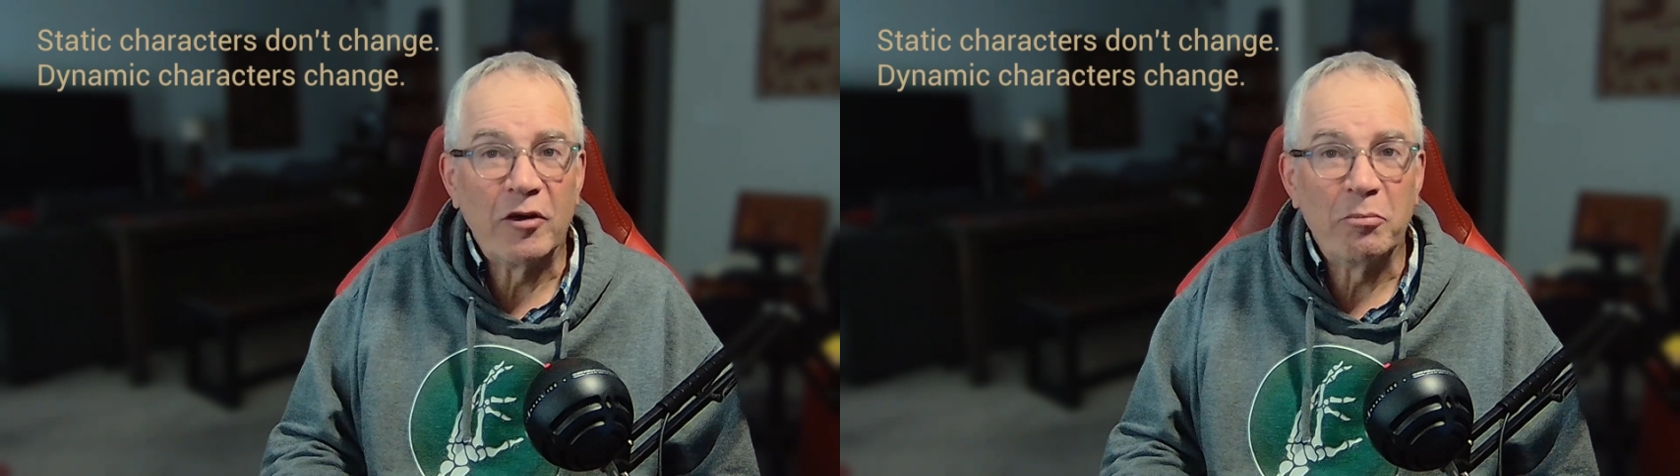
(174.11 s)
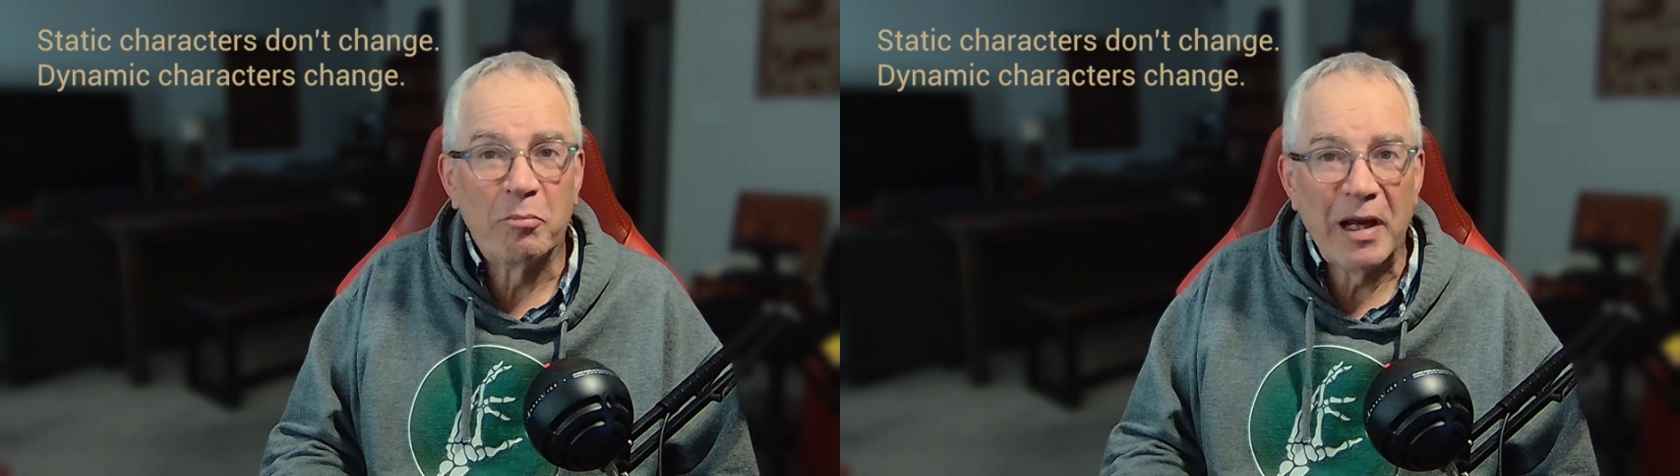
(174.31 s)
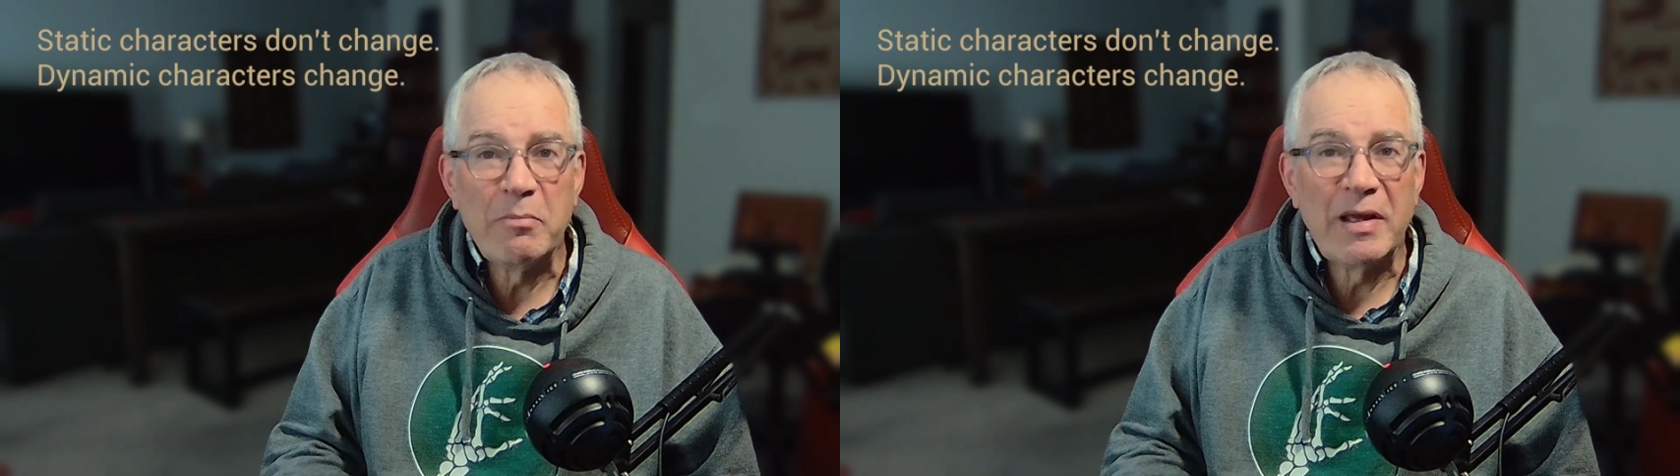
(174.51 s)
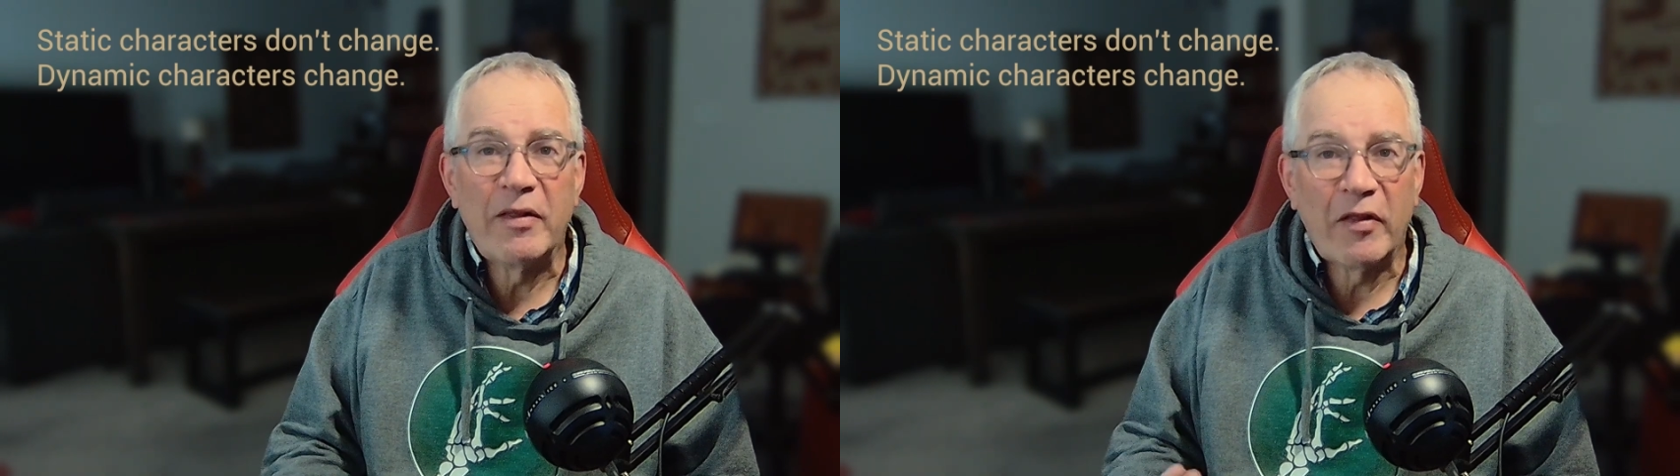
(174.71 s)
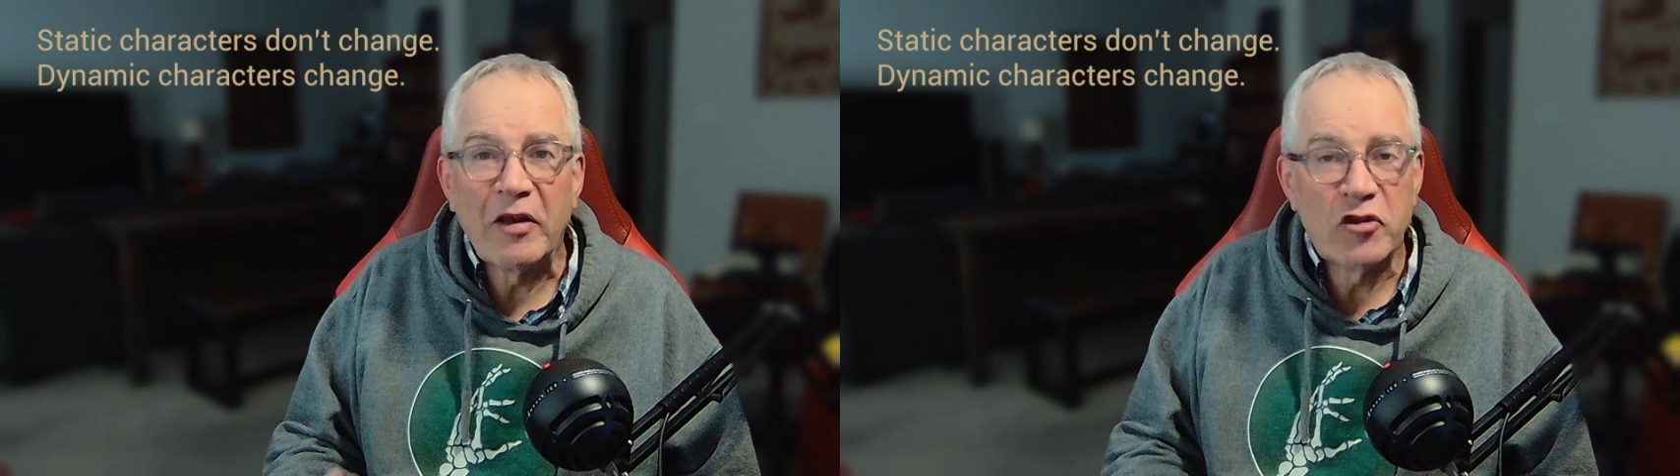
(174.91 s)
might be that
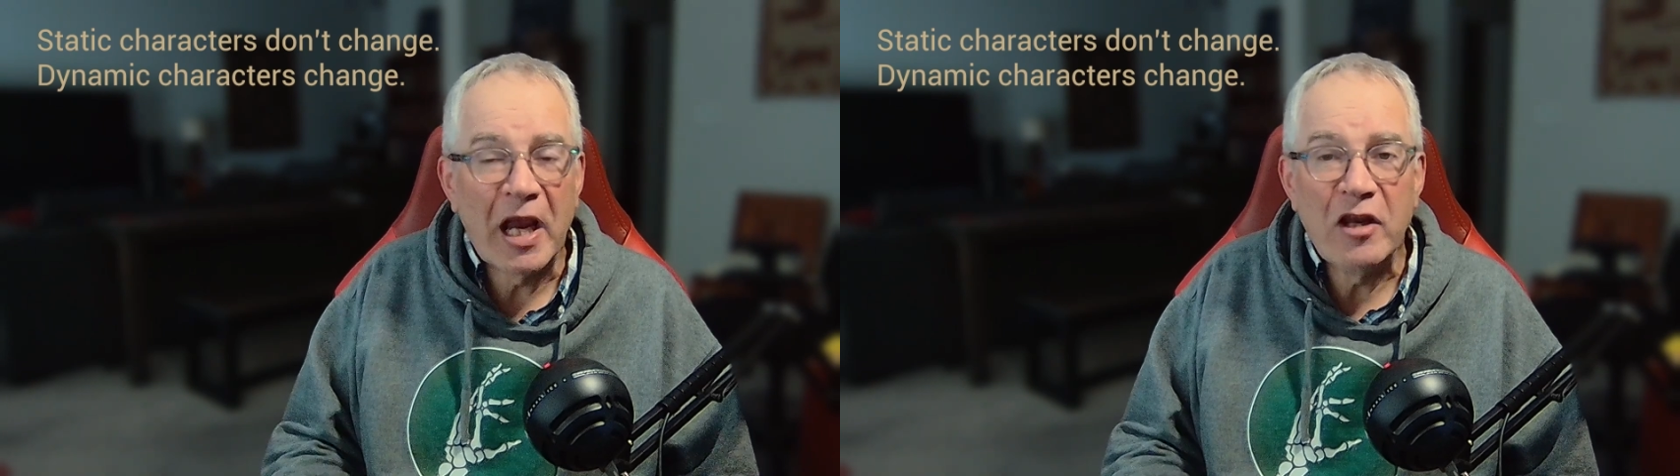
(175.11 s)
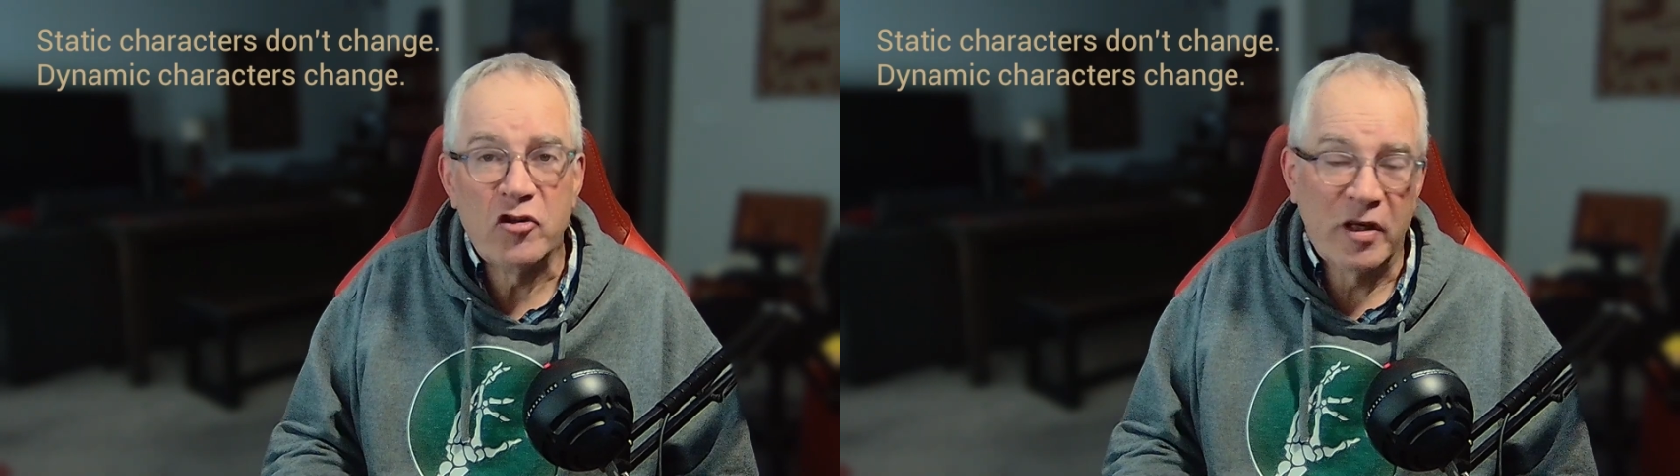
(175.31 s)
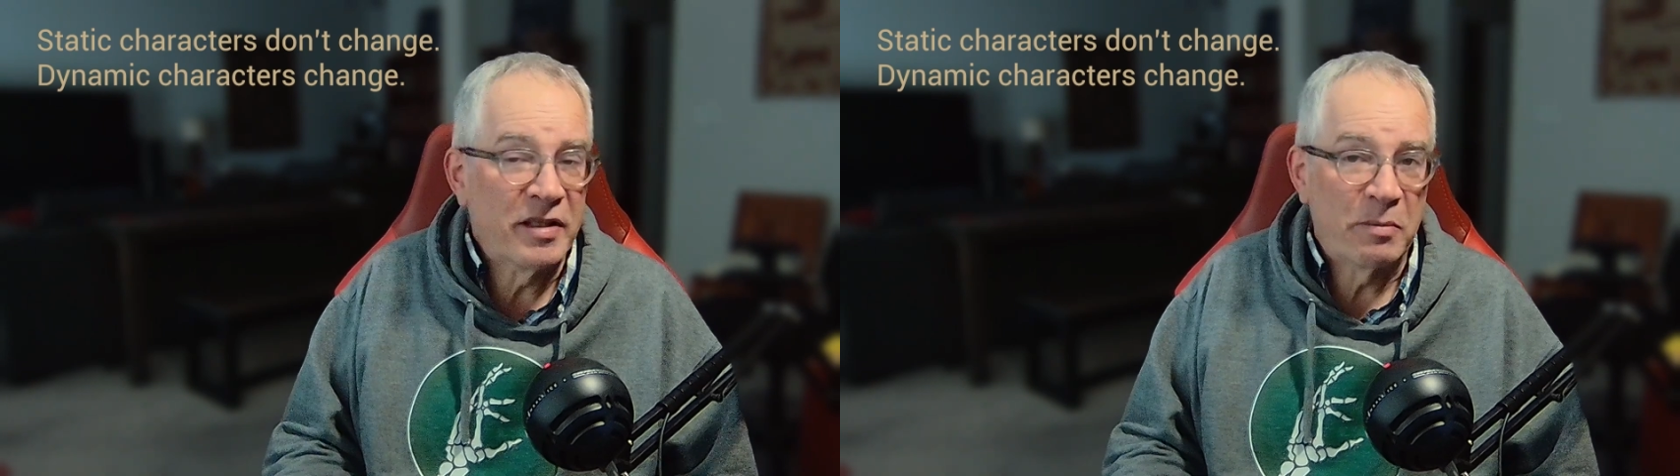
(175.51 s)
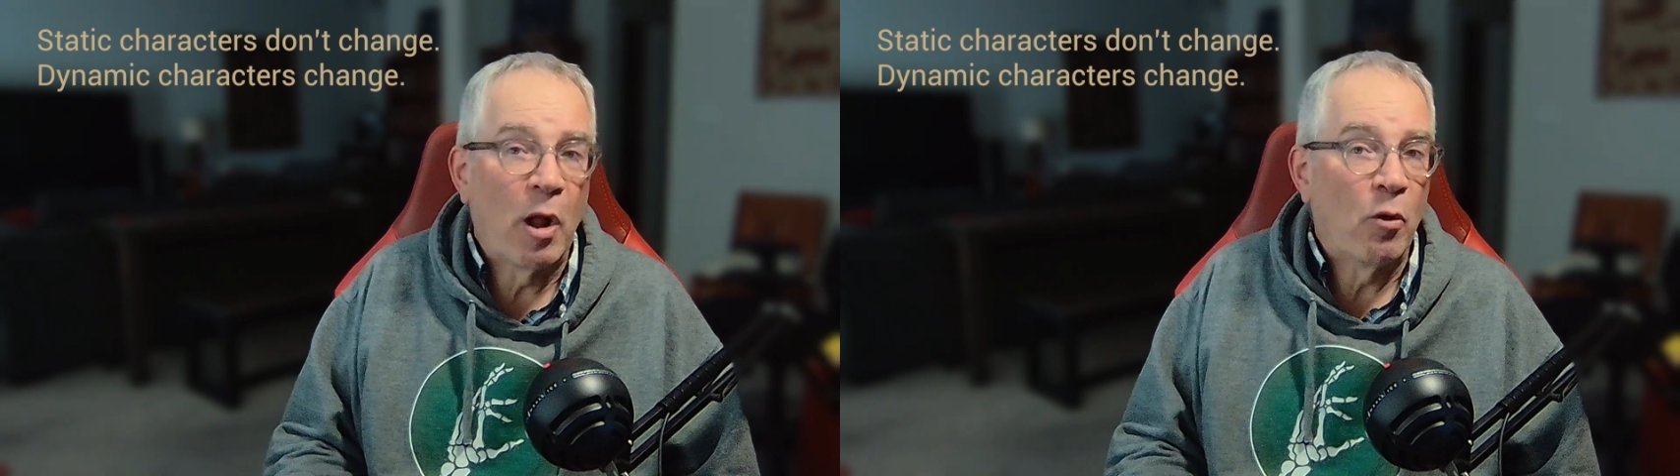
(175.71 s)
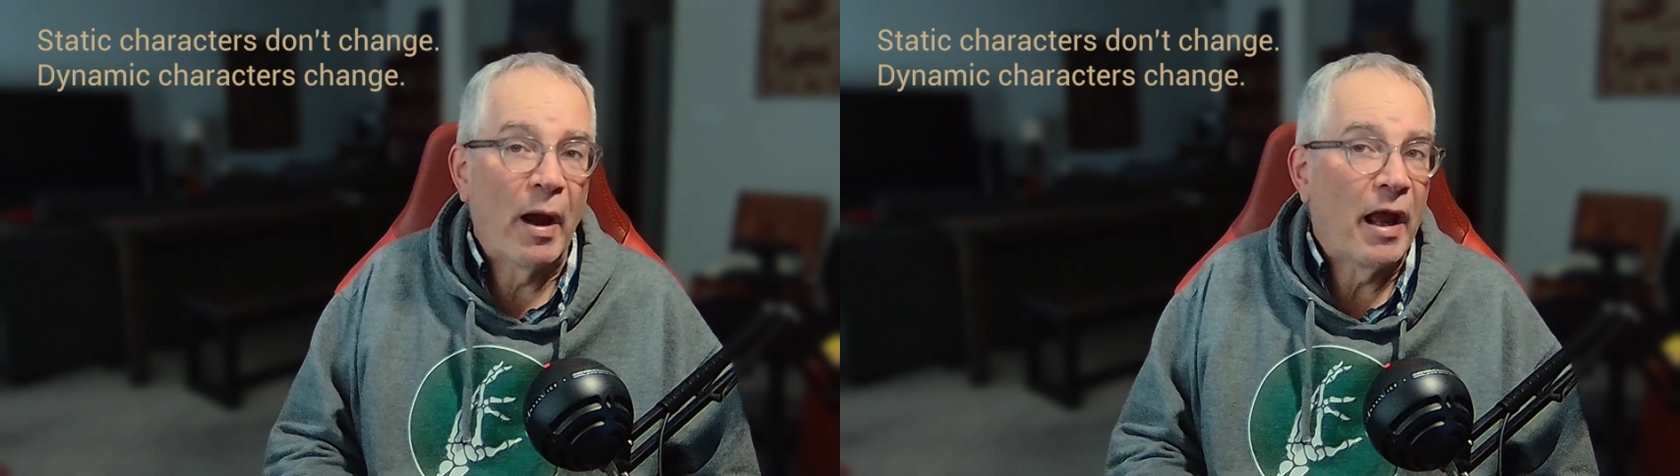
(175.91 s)
they change in a
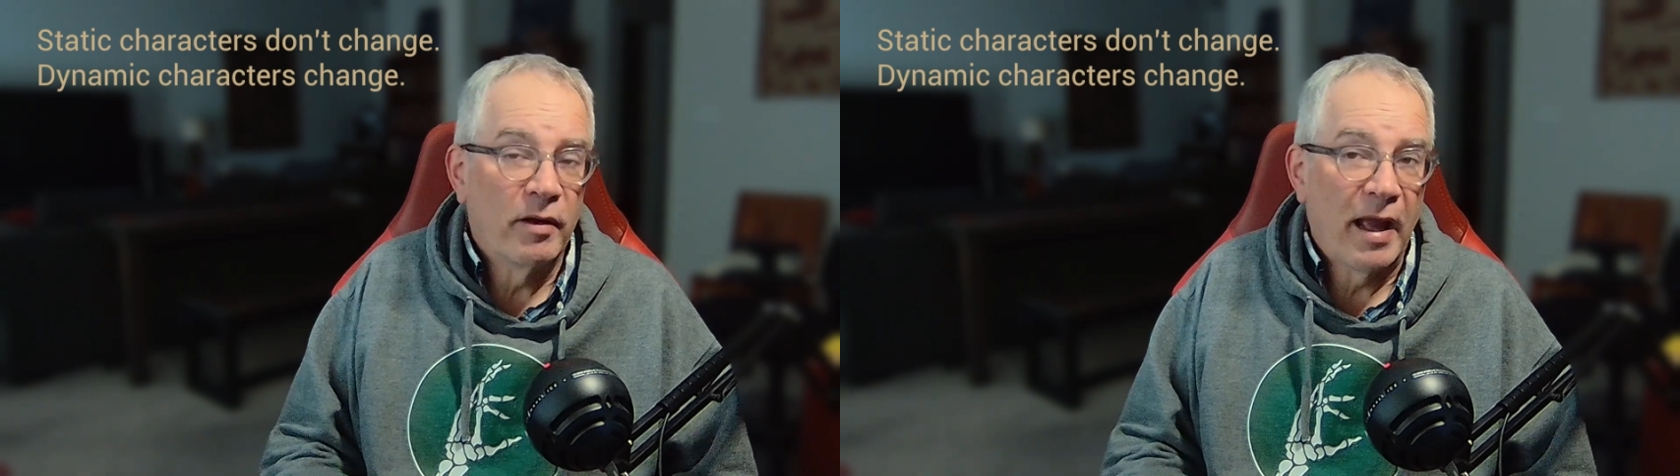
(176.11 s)
small way,